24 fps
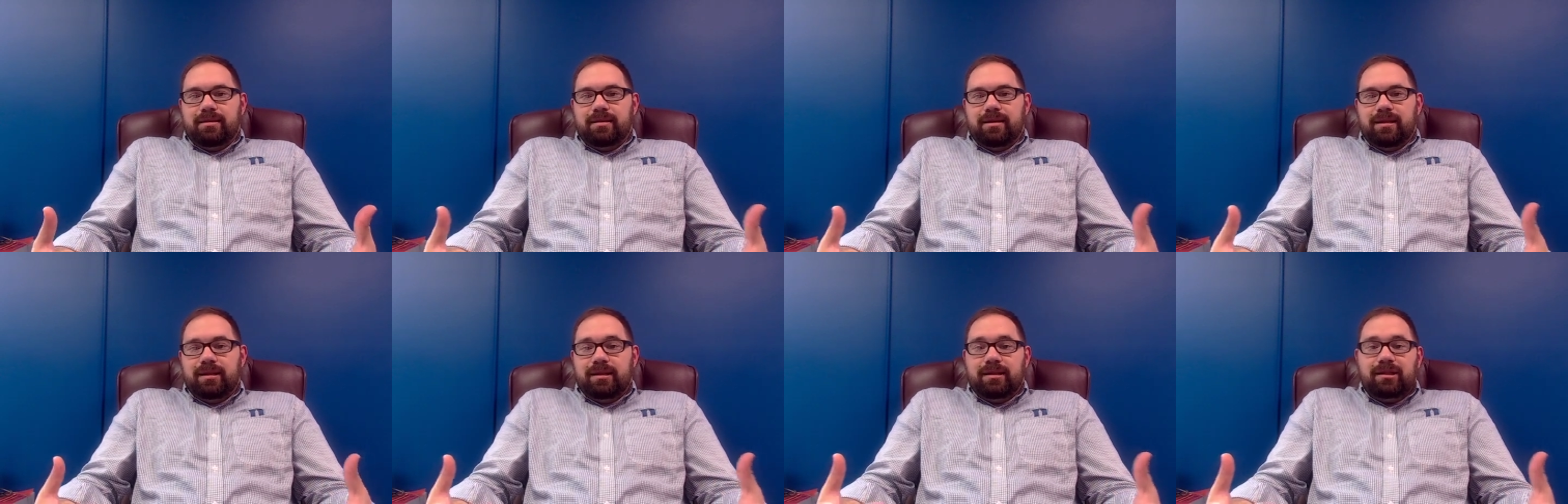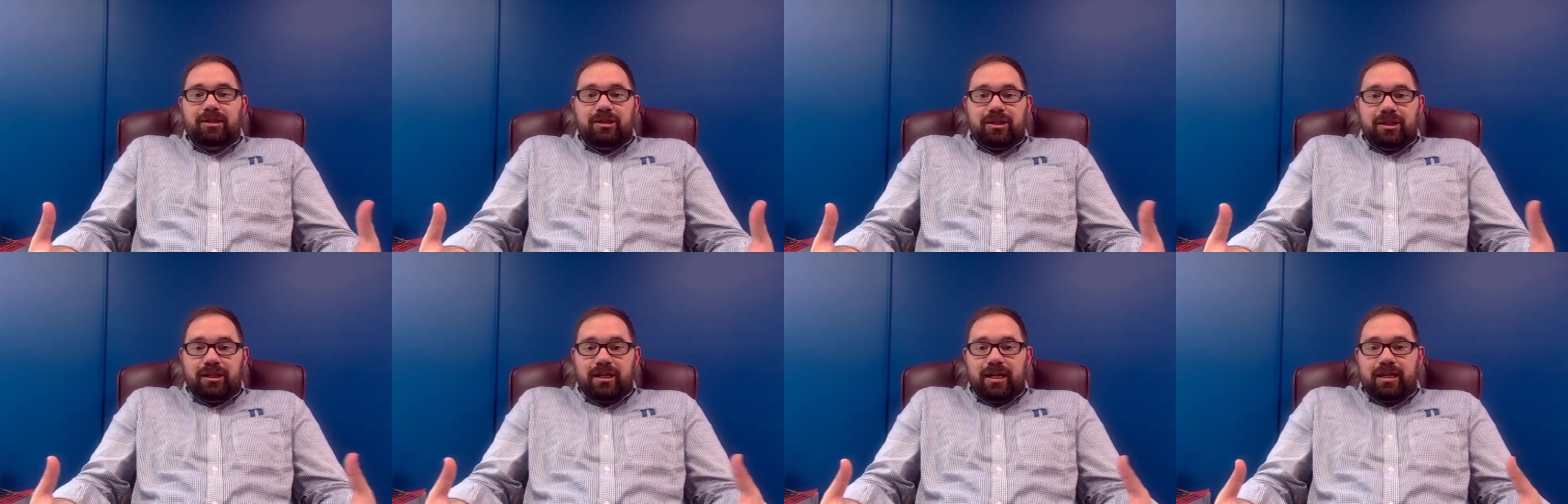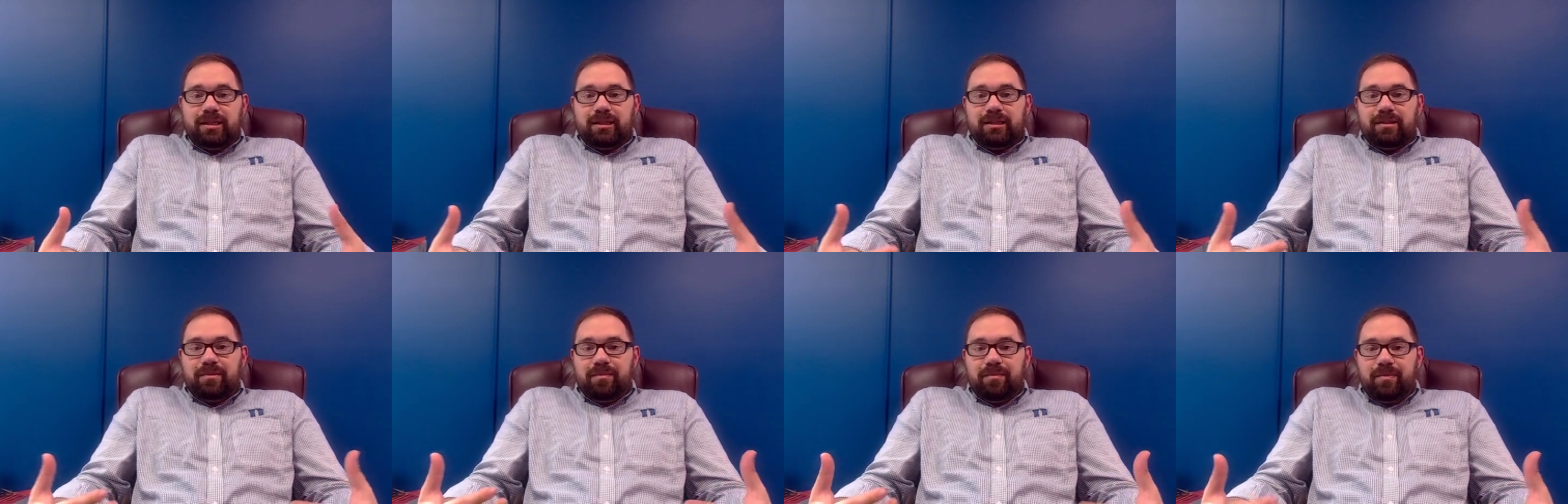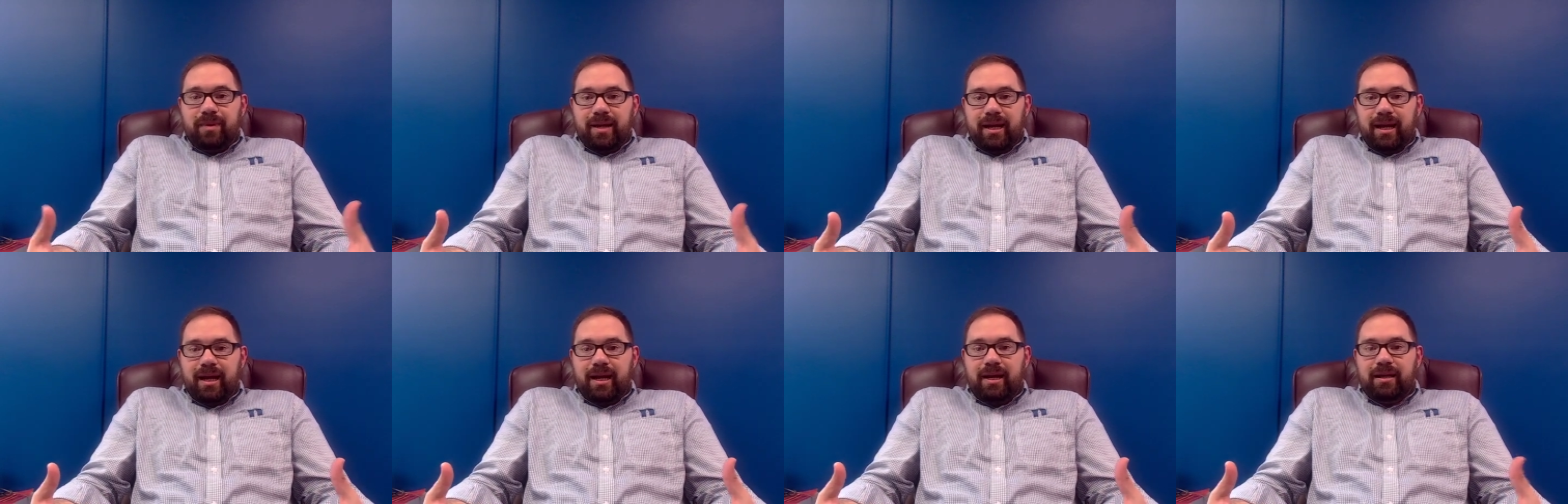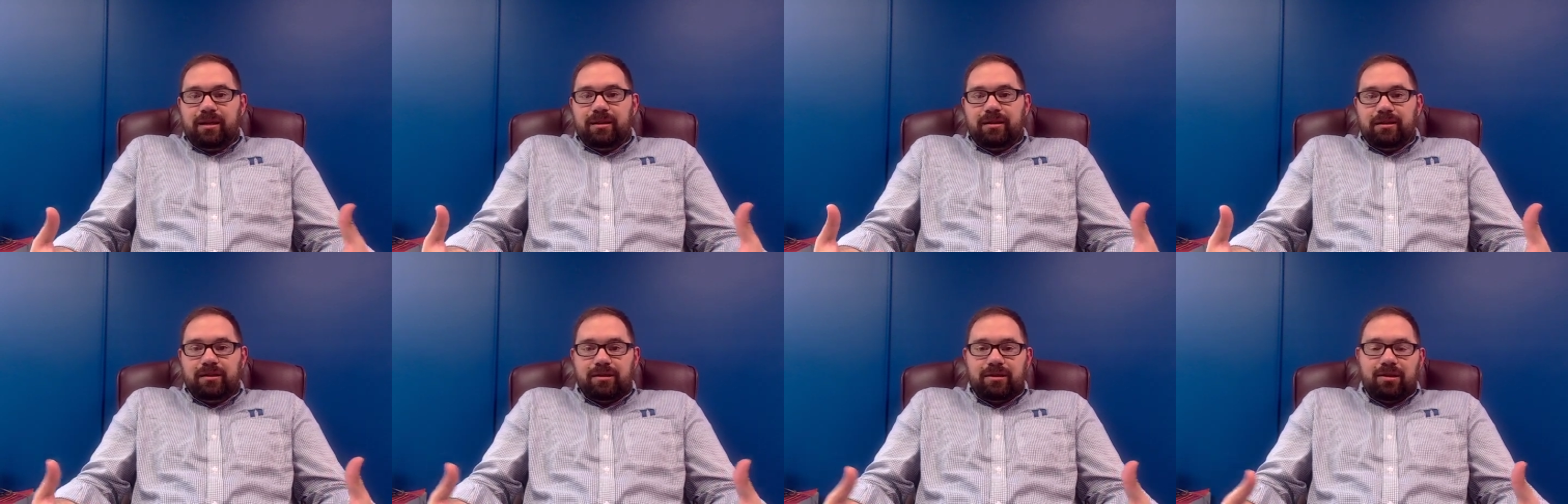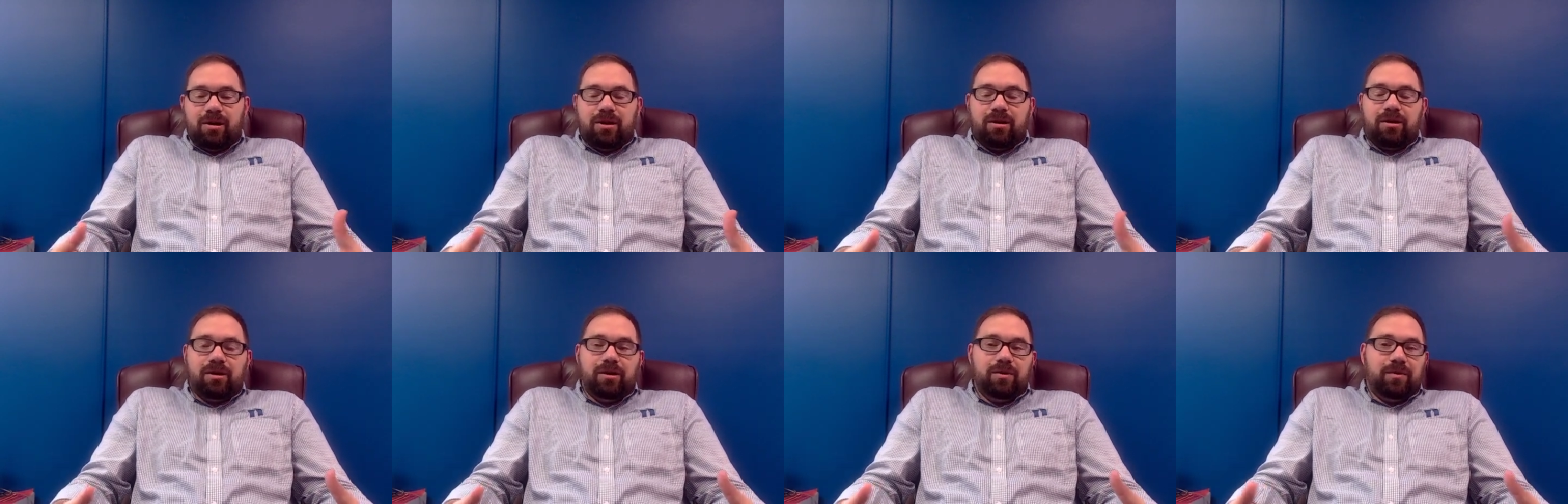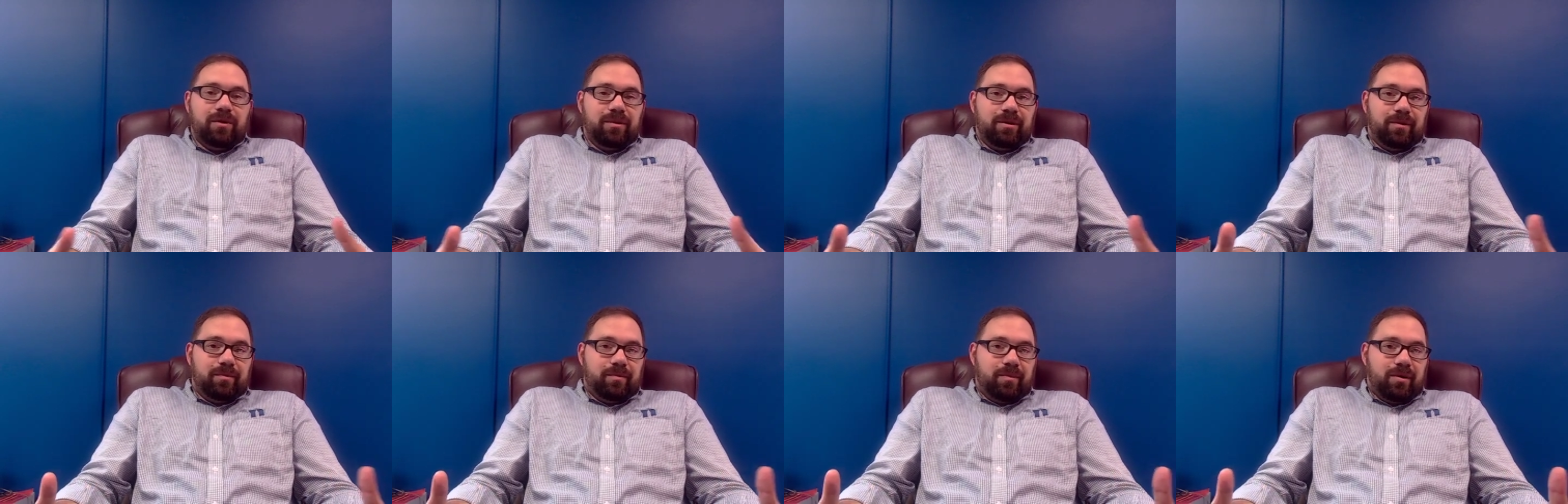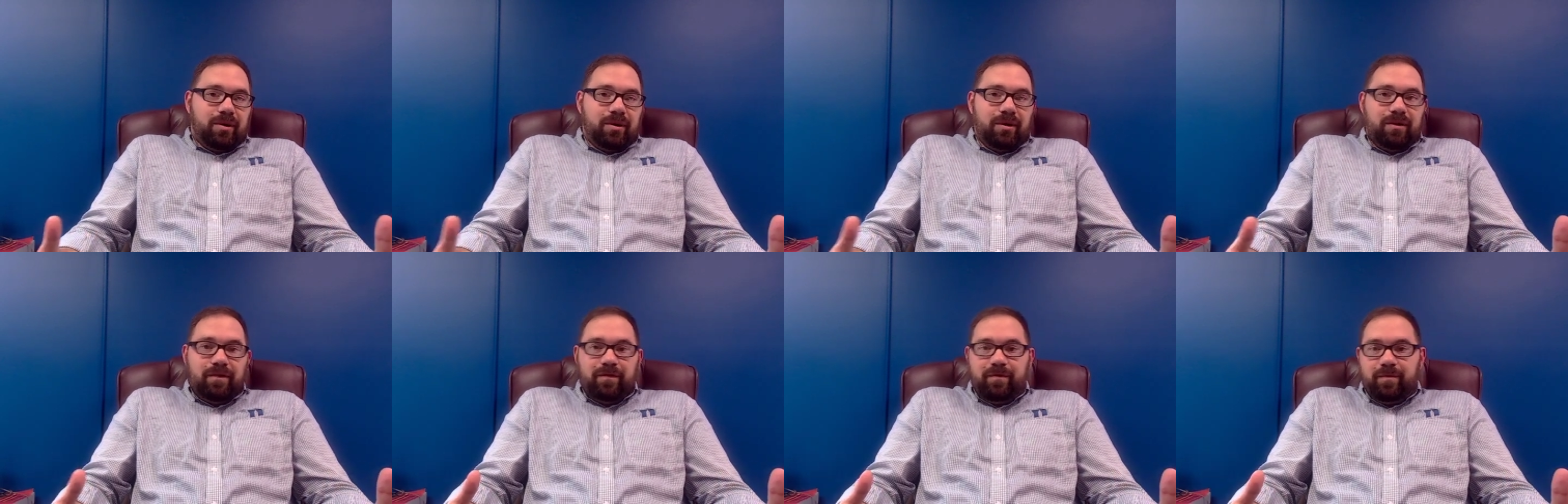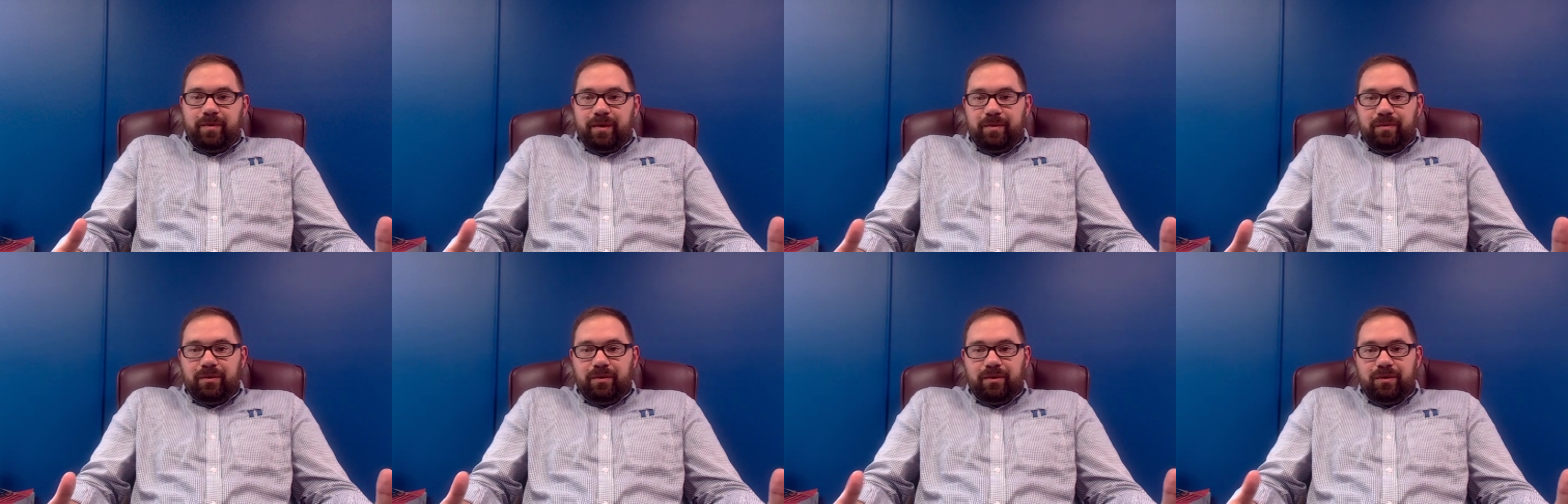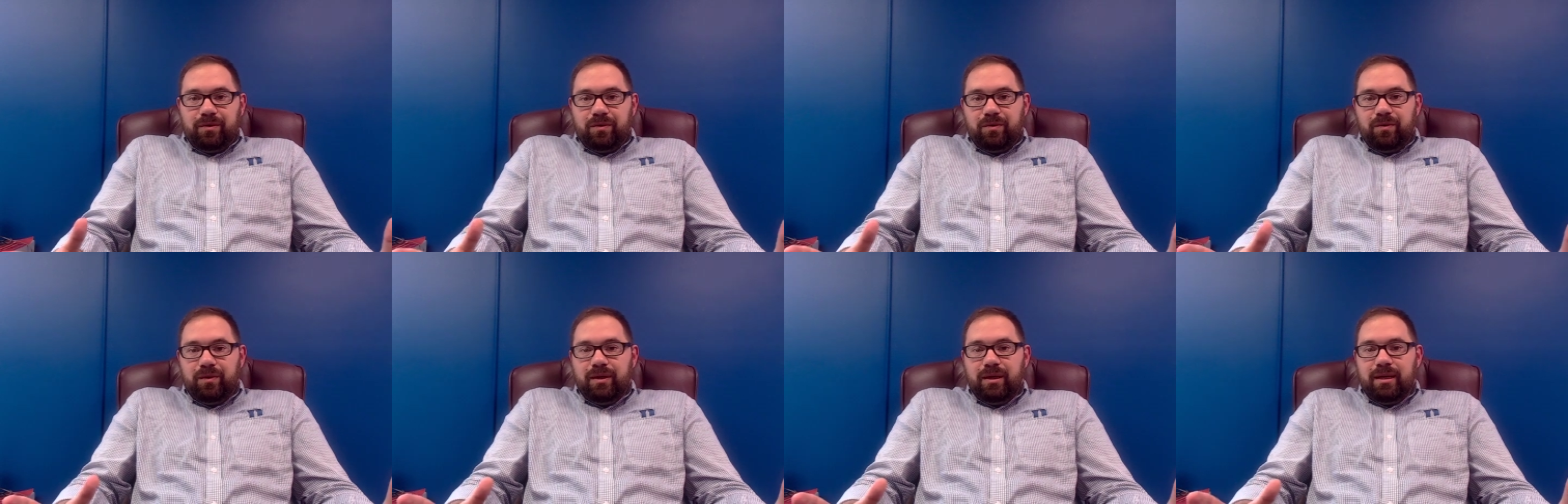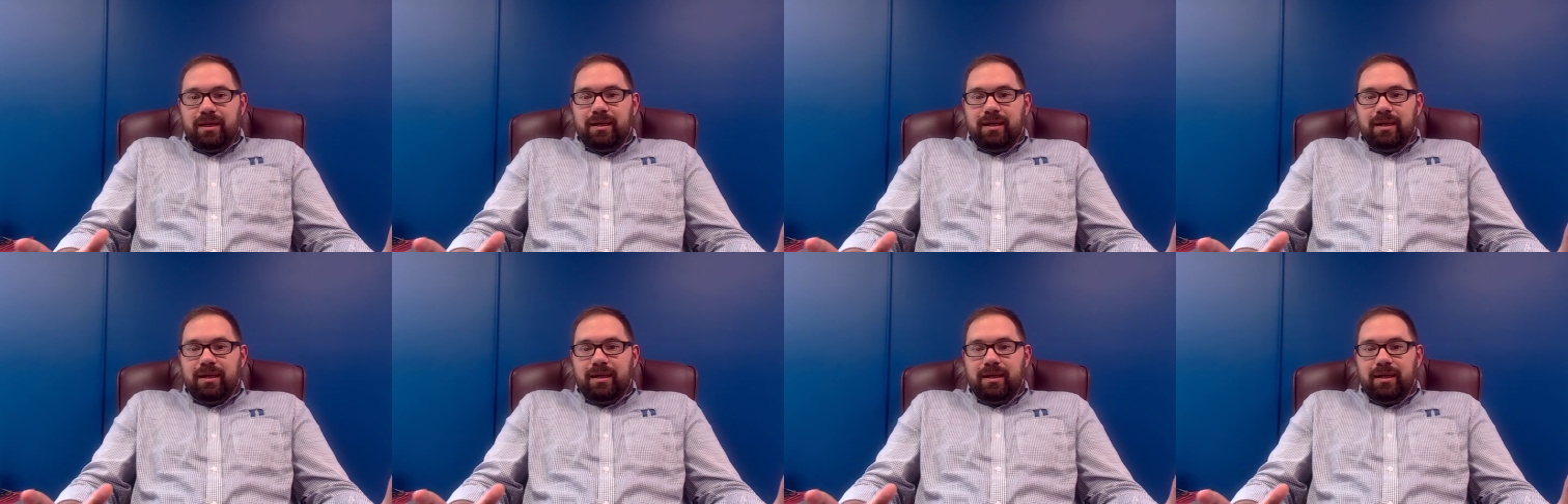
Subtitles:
this is, yes, some pain and sorrow on the part of people who